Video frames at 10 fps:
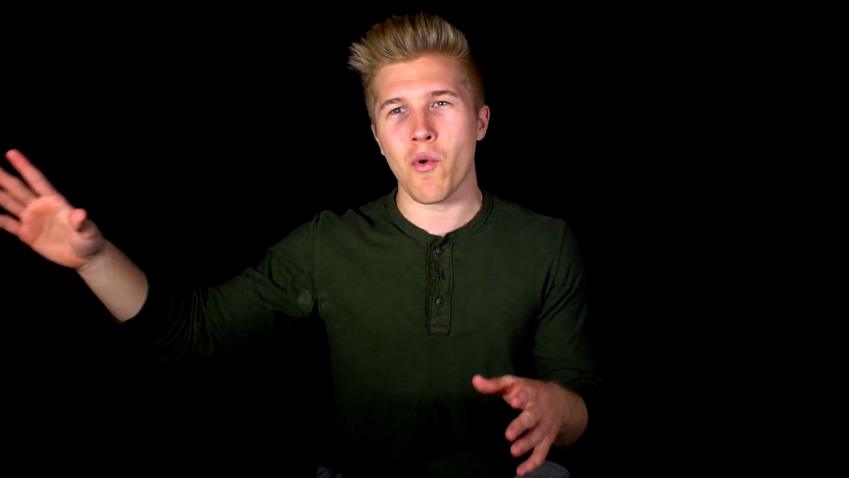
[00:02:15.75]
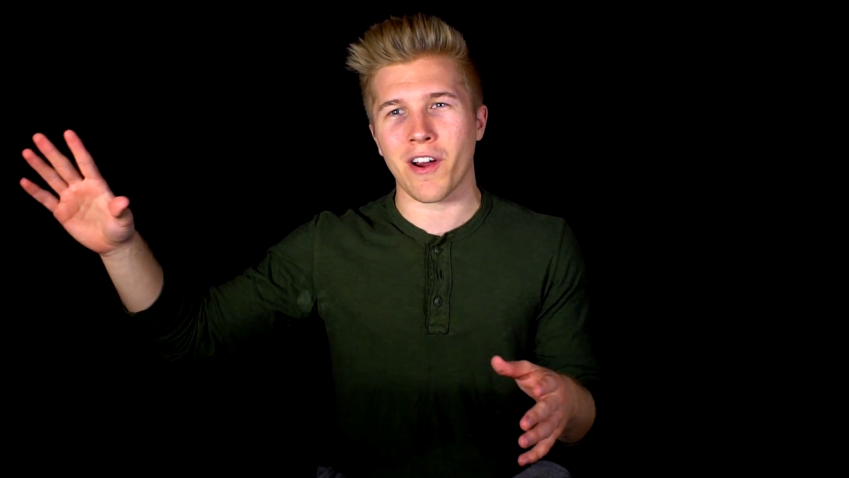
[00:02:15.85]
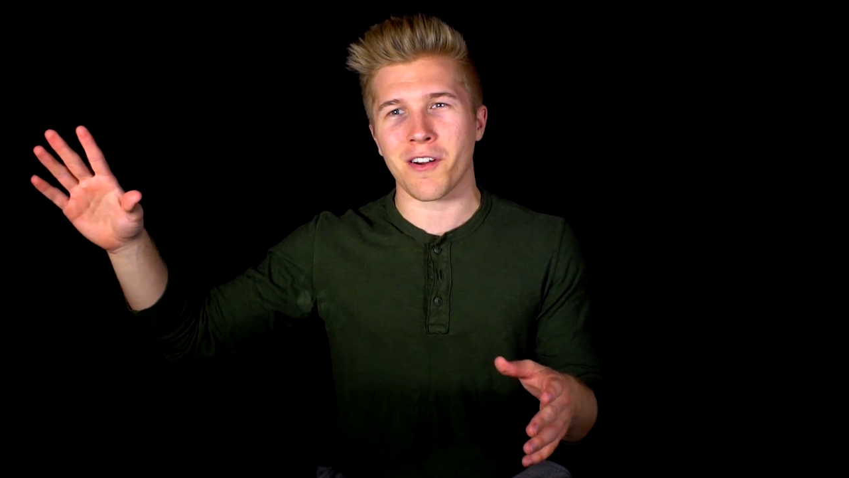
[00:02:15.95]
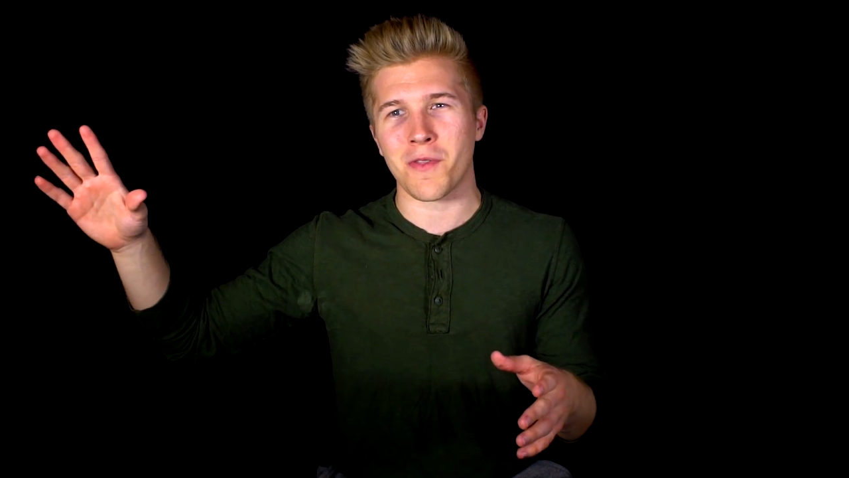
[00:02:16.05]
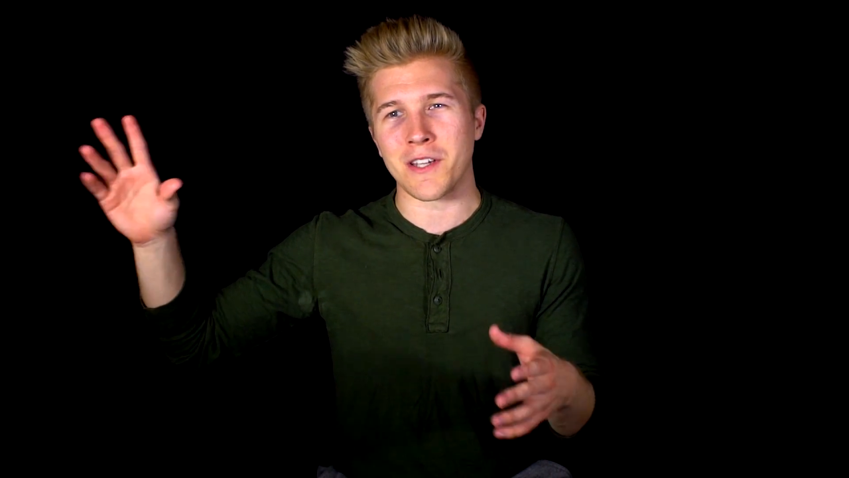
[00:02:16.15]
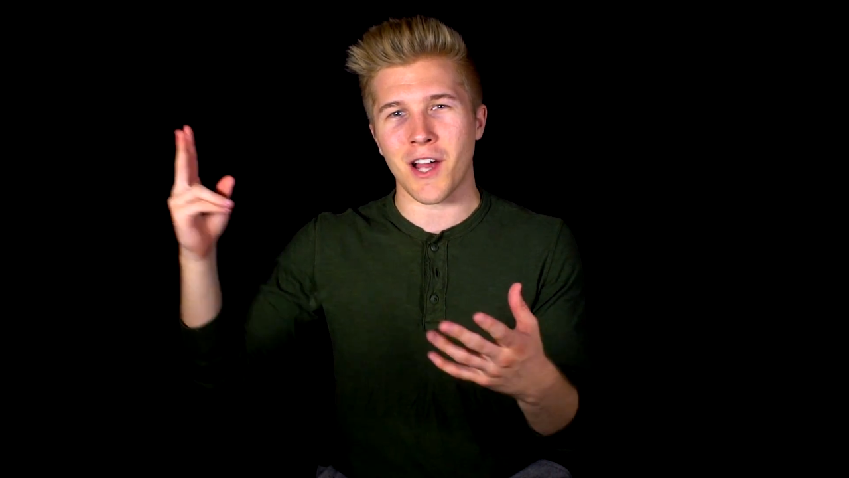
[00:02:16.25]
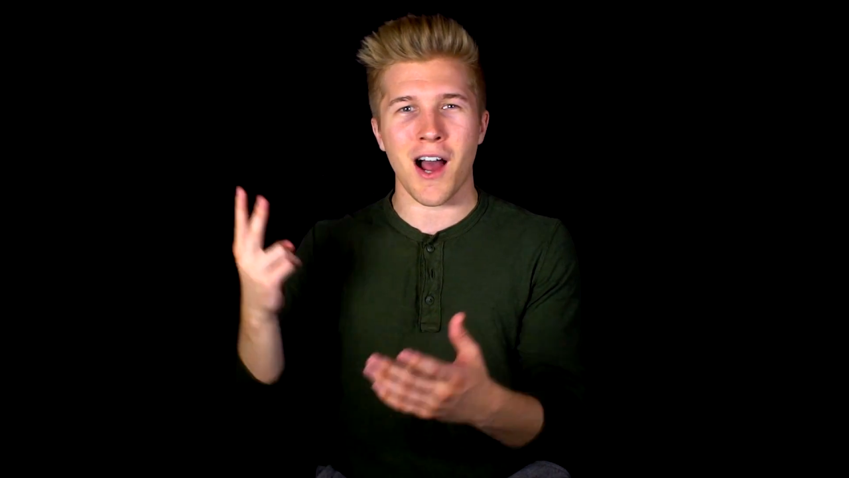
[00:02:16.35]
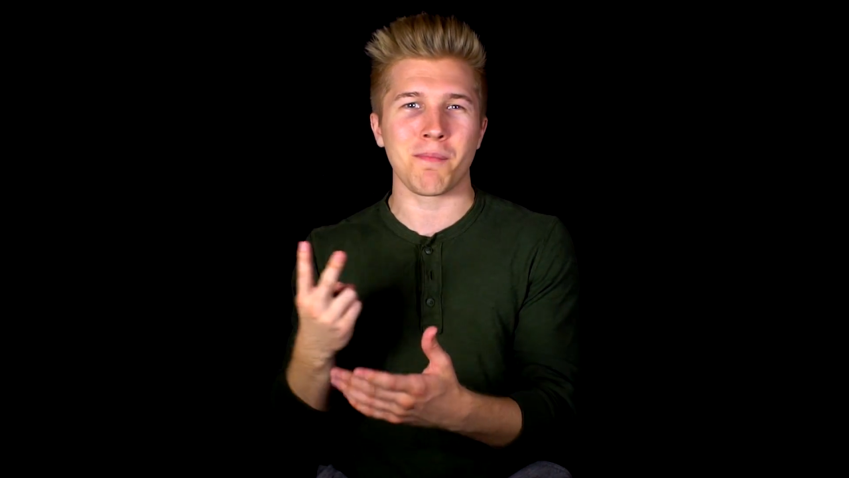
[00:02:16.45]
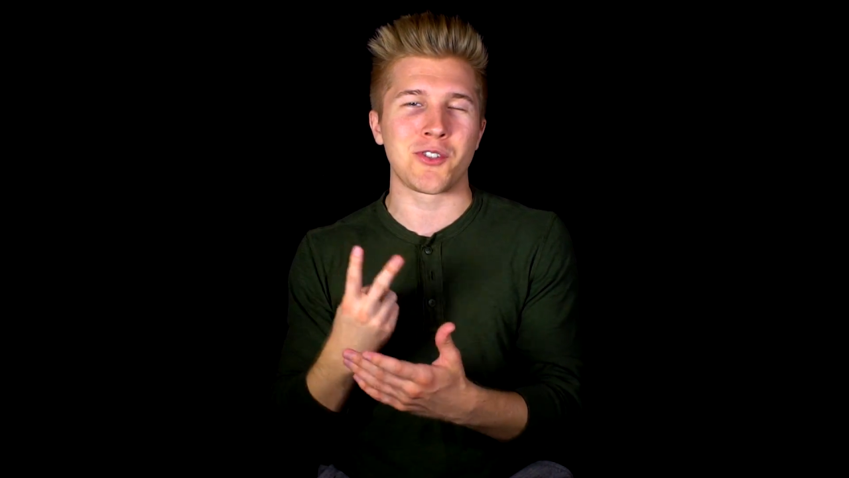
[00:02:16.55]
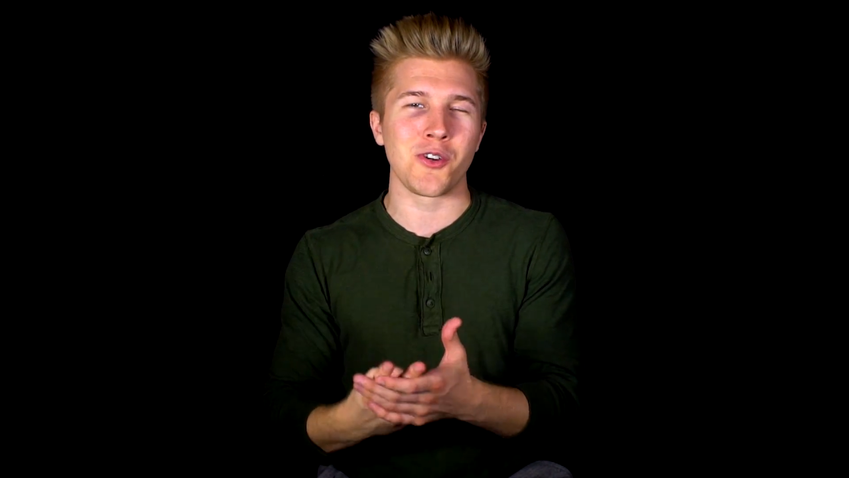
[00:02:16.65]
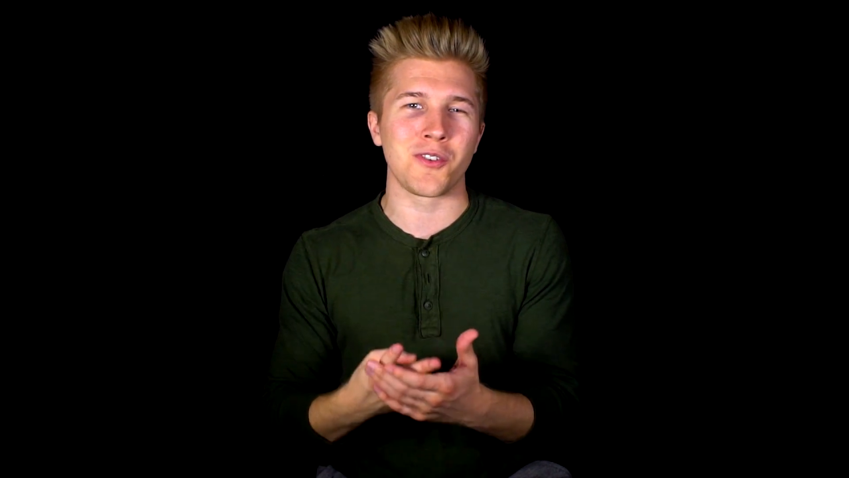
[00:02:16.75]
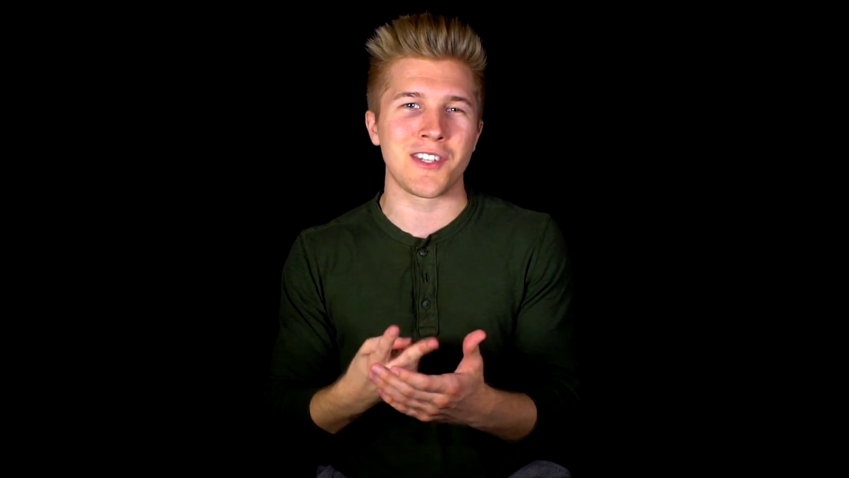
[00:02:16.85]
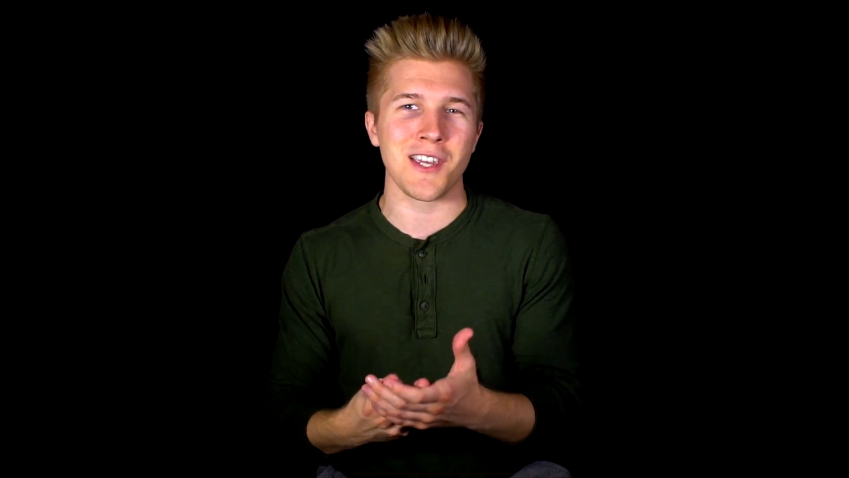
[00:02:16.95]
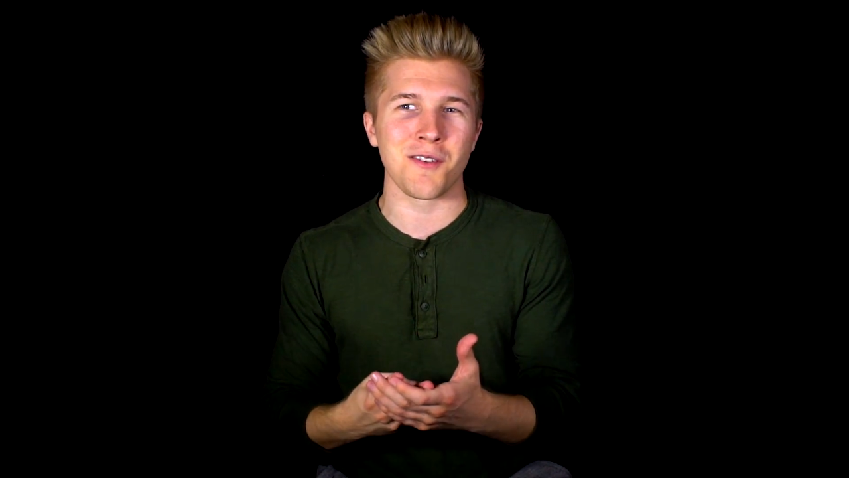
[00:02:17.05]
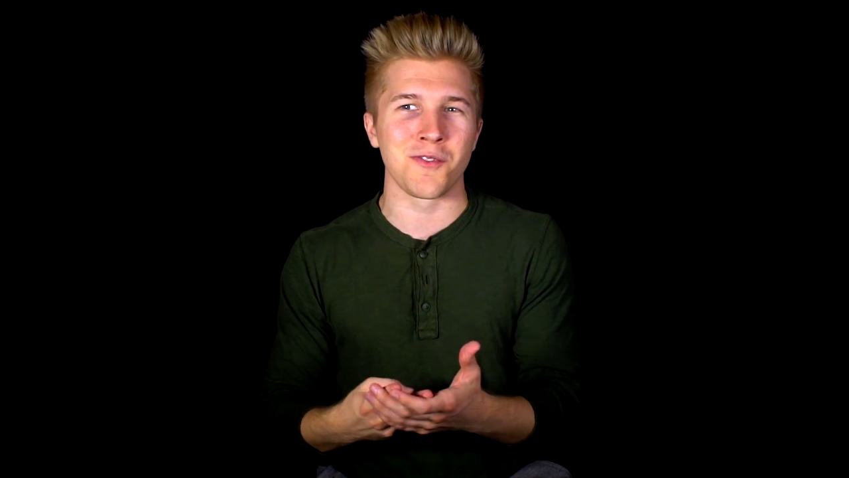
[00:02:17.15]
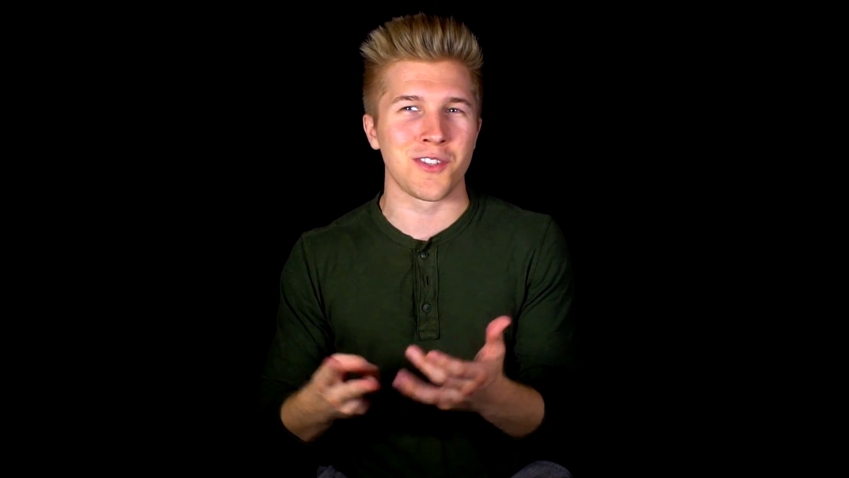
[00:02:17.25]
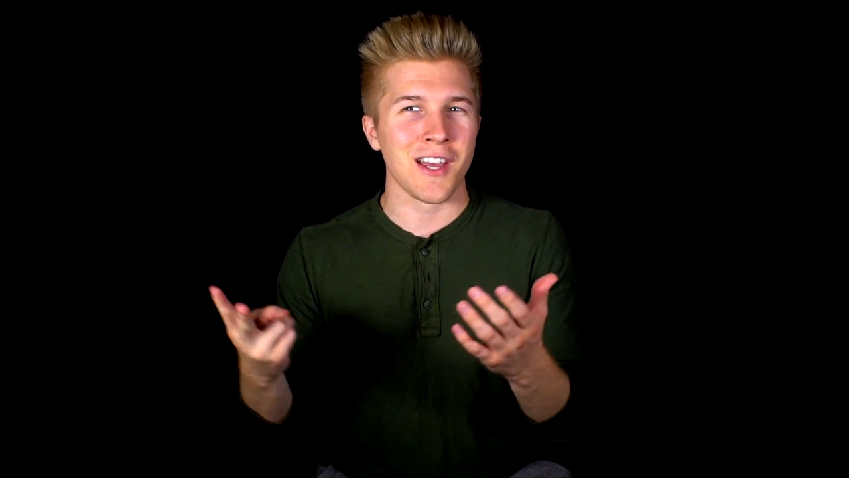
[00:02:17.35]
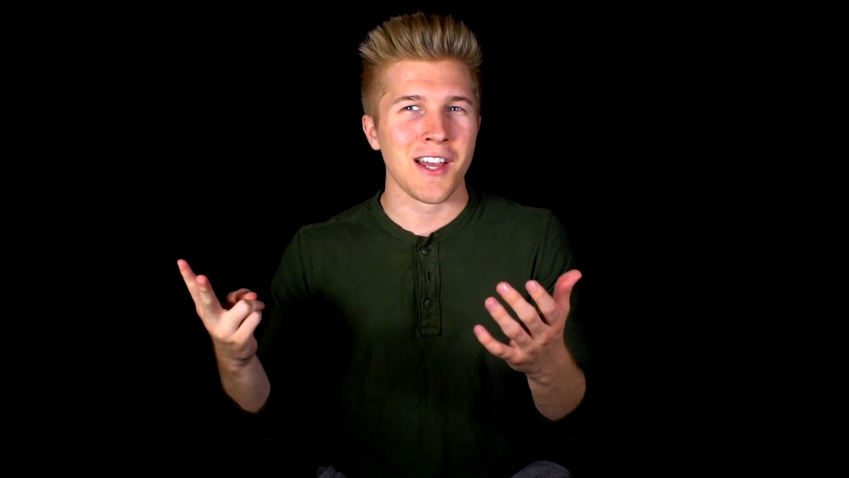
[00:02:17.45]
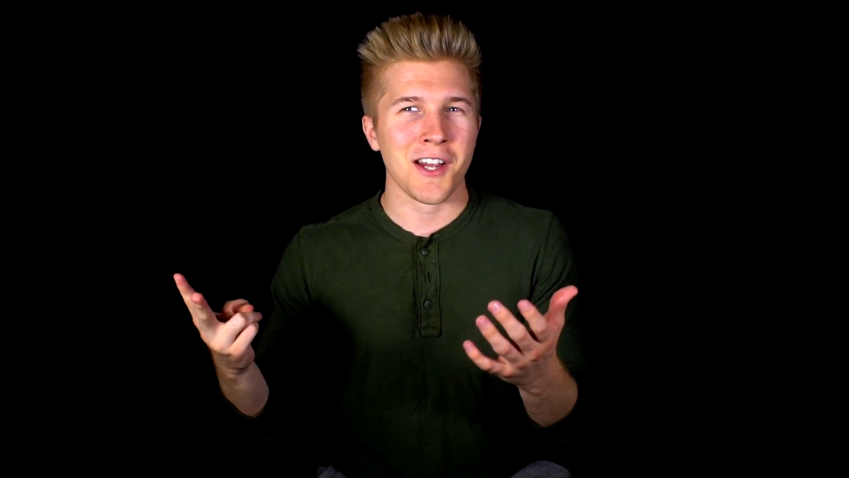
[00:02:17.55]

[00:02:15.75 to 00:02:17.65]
where the top two civs